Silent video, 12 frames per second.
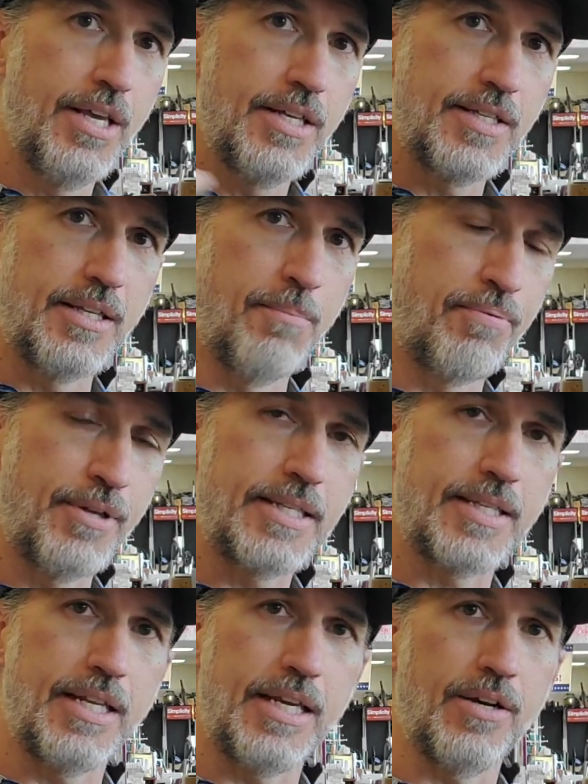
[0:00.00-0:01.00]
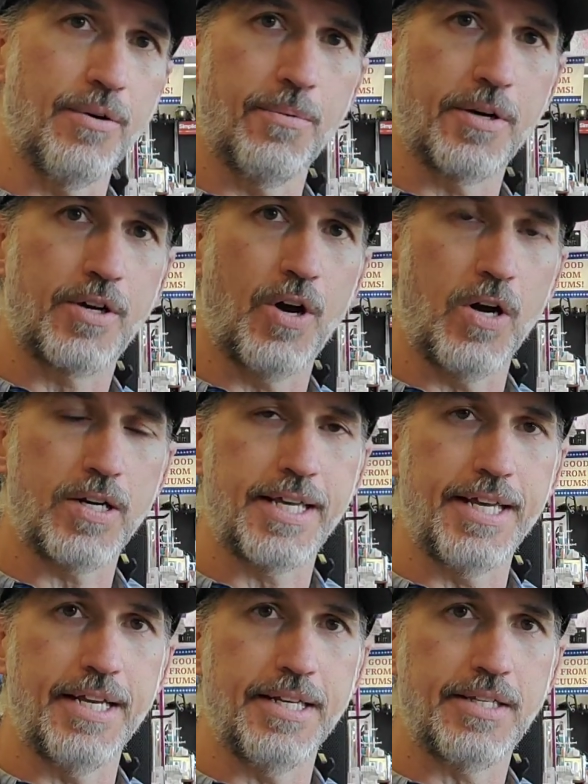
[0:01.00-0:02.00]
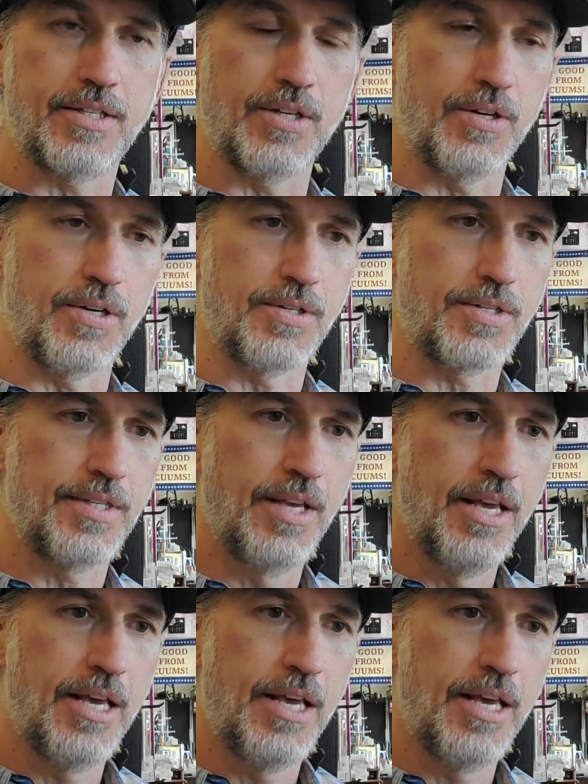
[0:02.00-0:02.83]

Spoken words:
Simplicity or Riccar canisters,